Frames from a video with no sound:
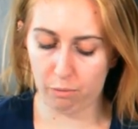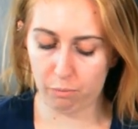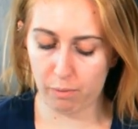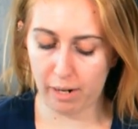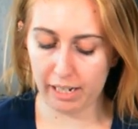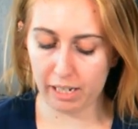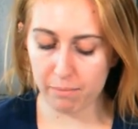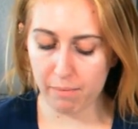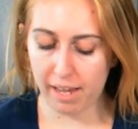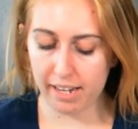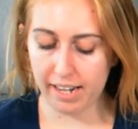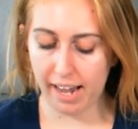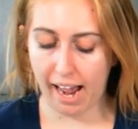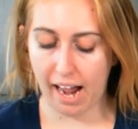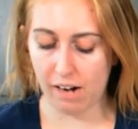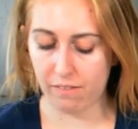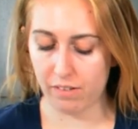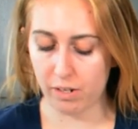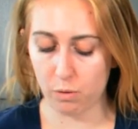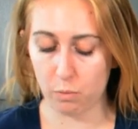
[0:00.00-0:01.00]
Recommend
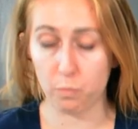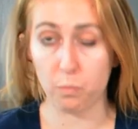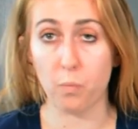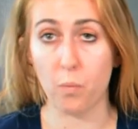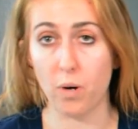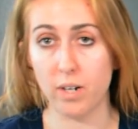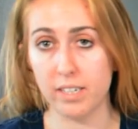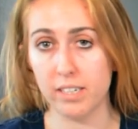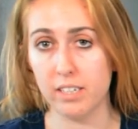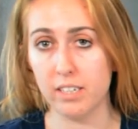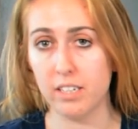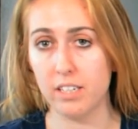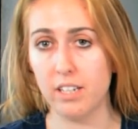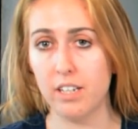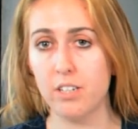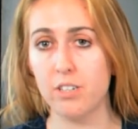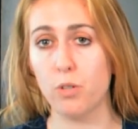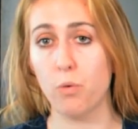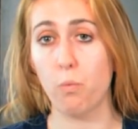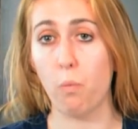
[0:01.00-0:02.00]
having 1
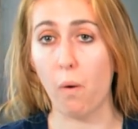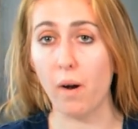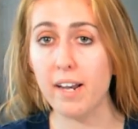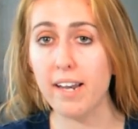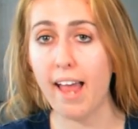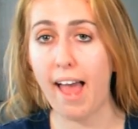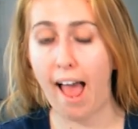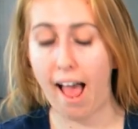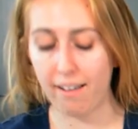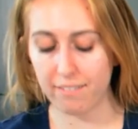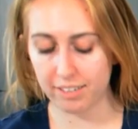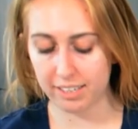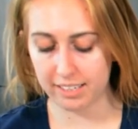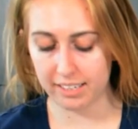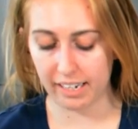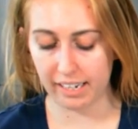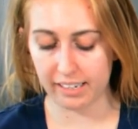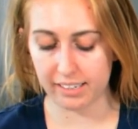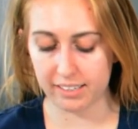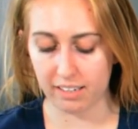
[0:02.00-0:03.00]
to 1.5
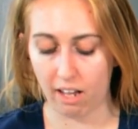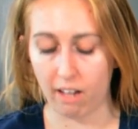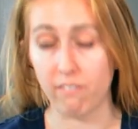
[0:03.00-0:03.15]
sticks